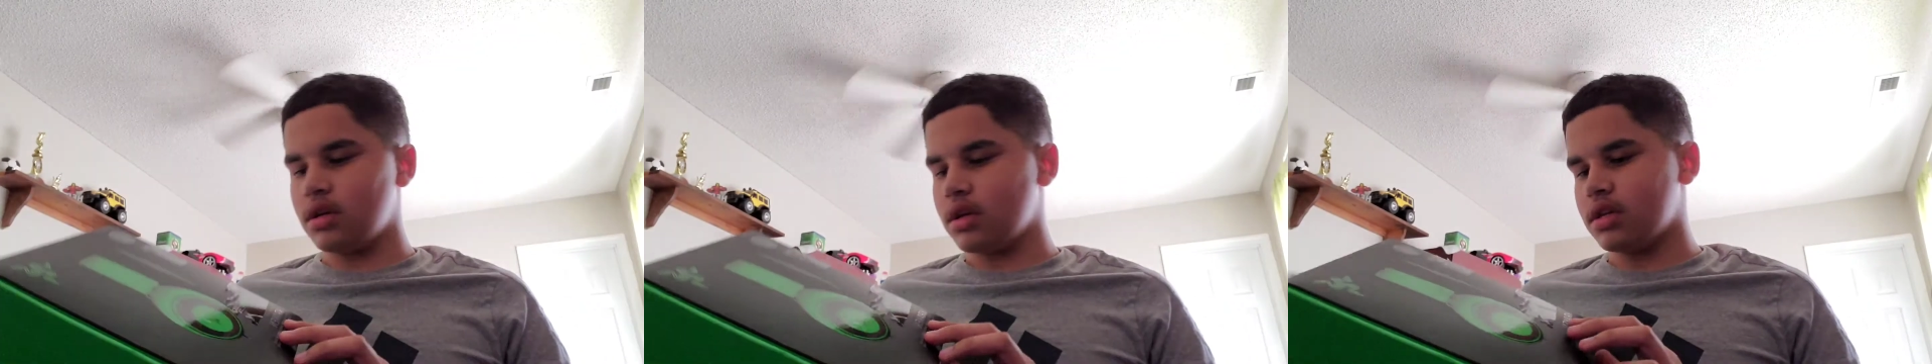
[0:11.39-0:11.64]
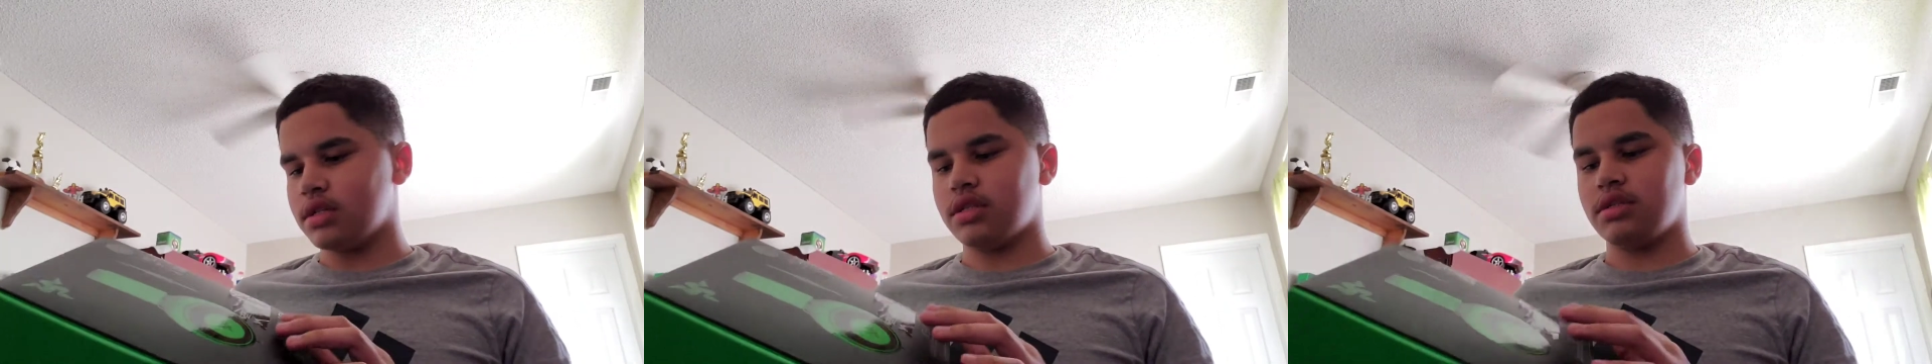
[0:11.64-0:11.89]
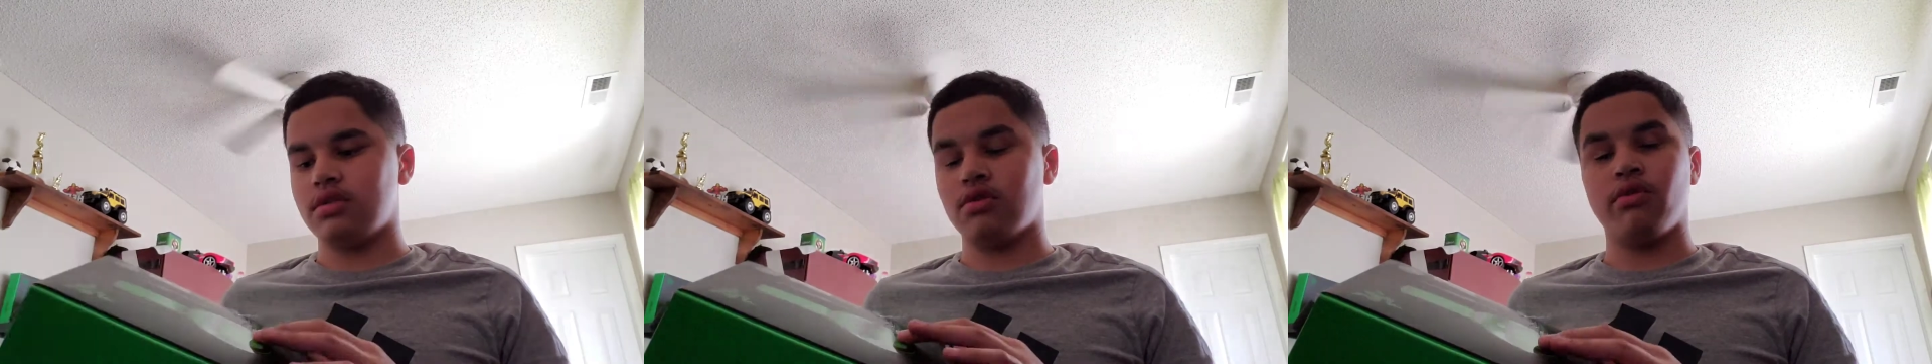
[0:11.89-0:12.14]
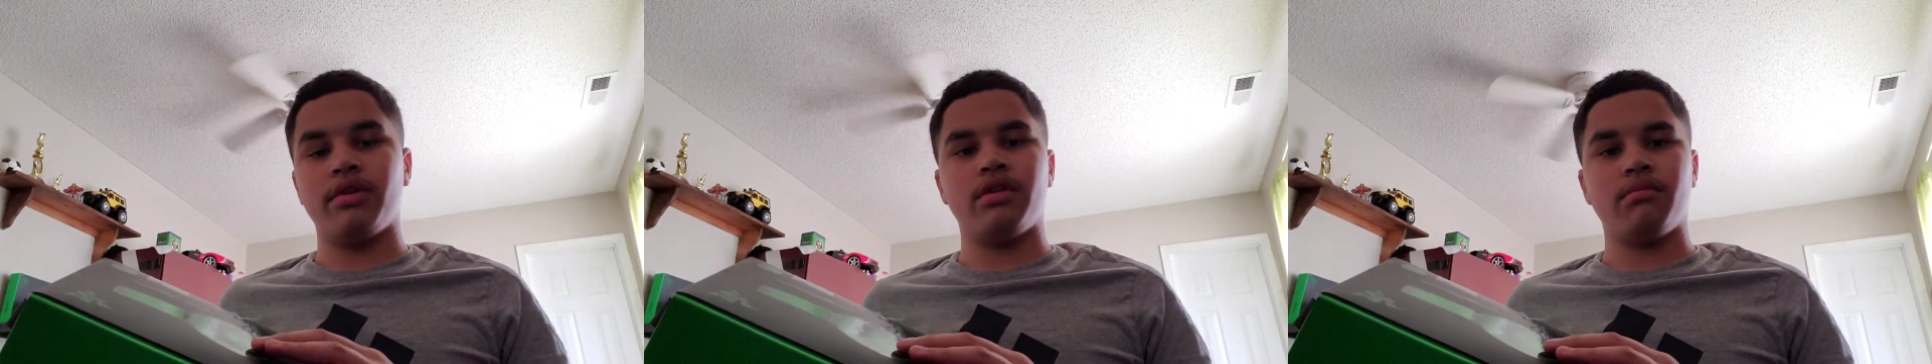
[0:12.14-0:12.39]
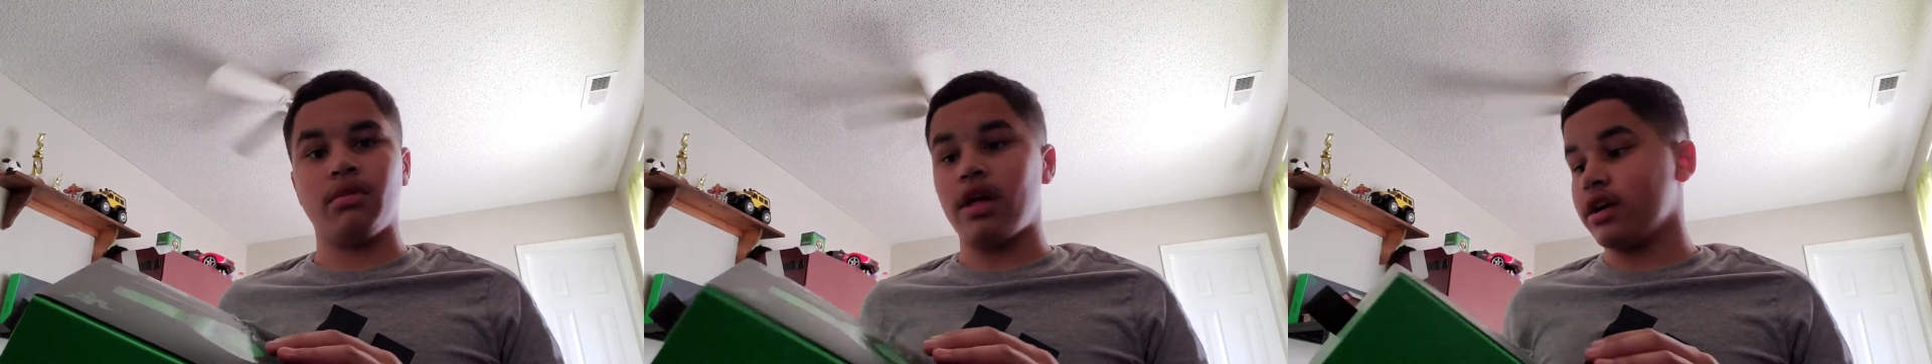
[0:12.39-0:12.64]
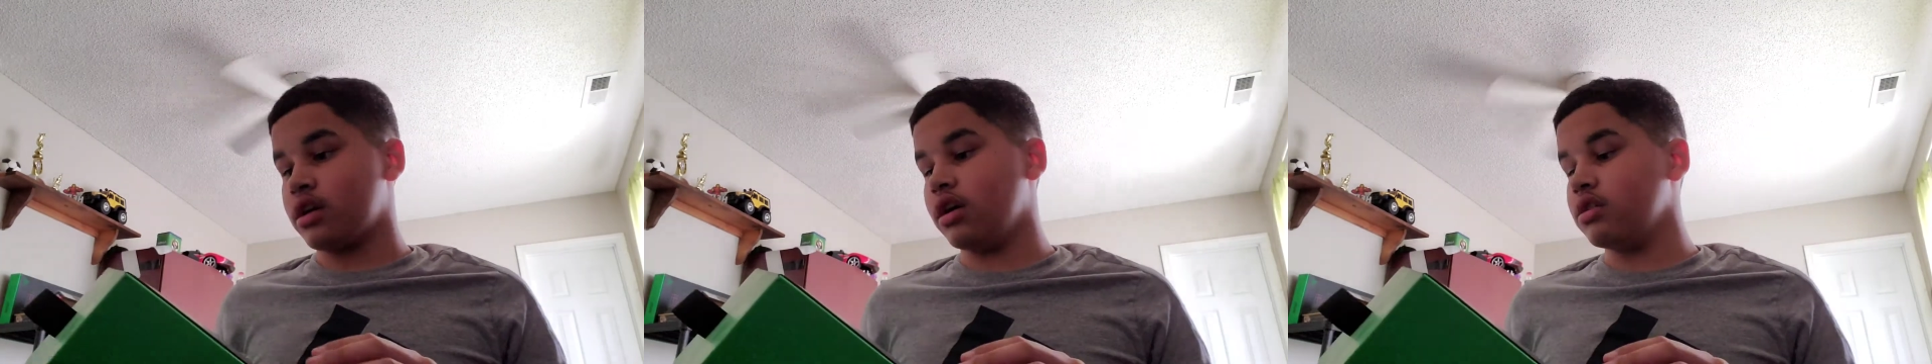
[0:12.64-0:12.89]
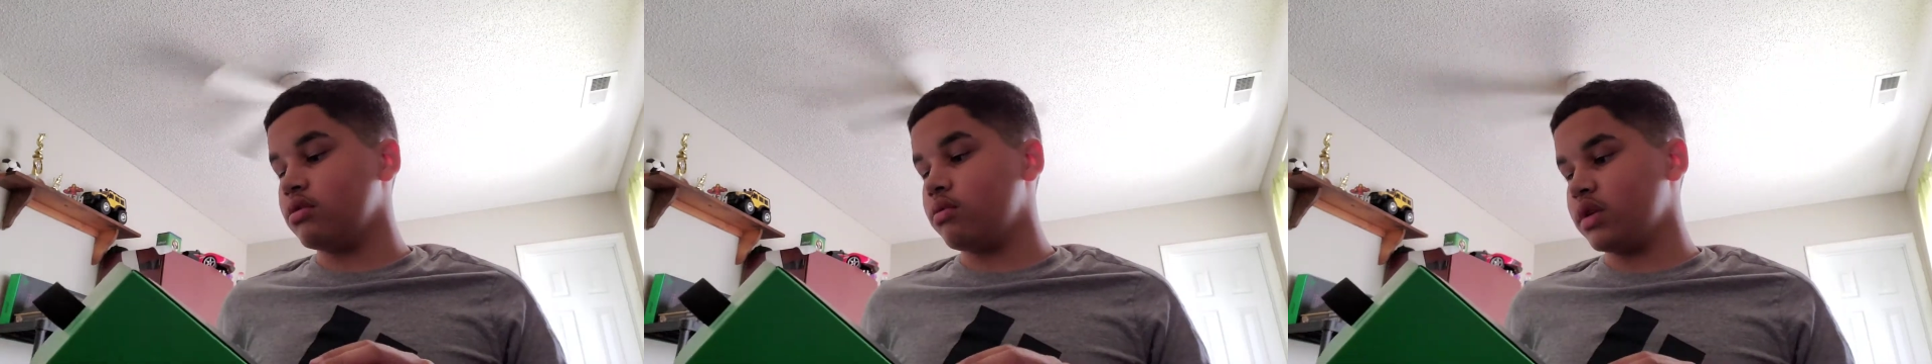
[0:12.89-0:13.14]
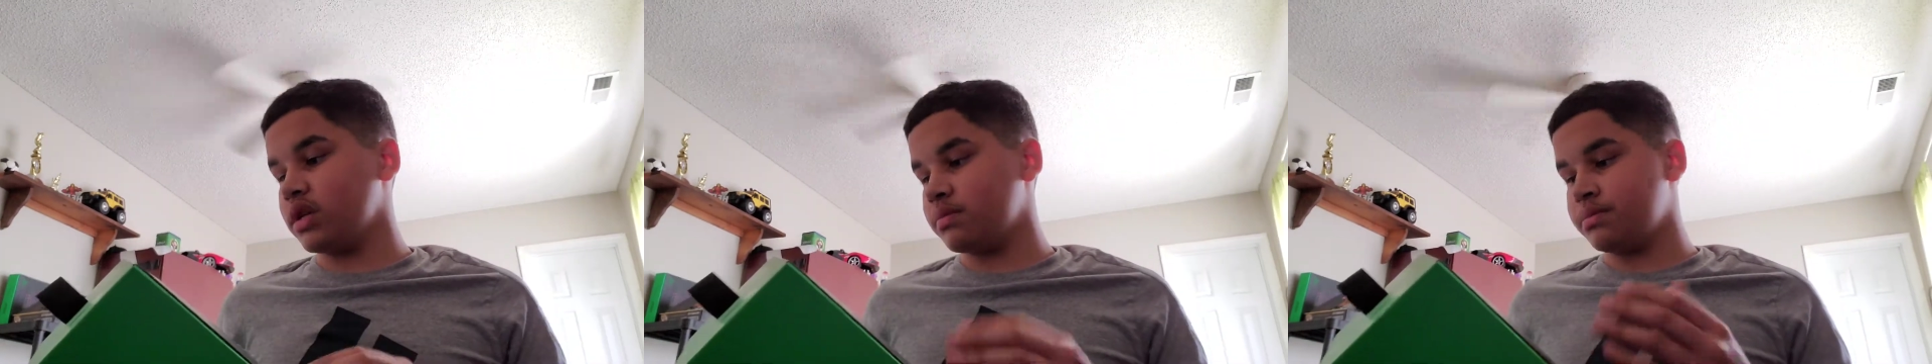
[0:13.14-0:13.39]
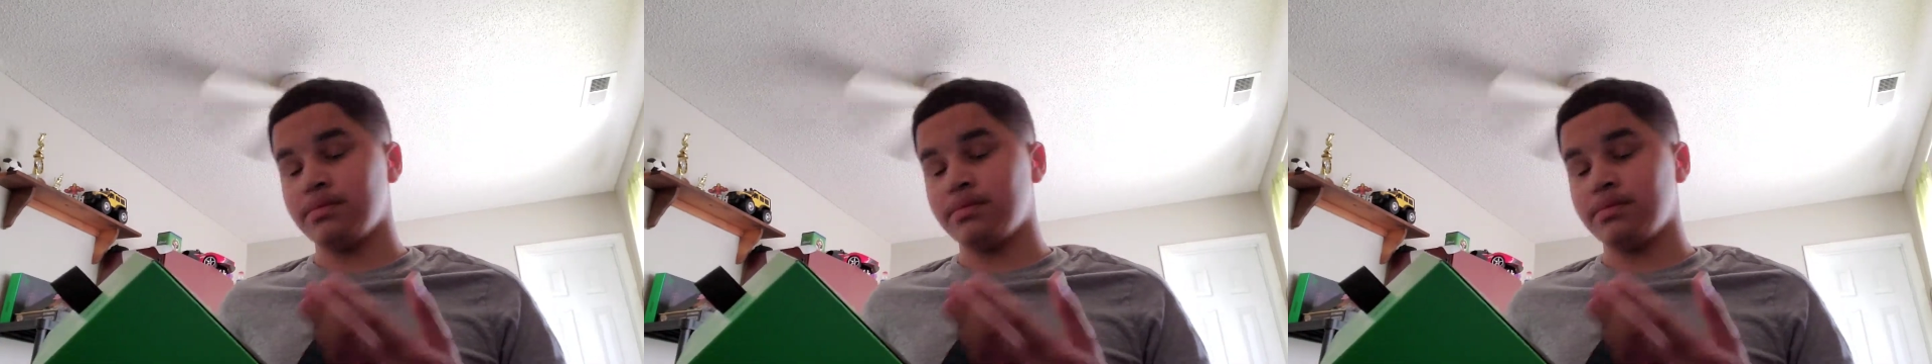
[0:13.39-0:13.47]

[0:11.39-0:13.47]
It's in the green and black colorway.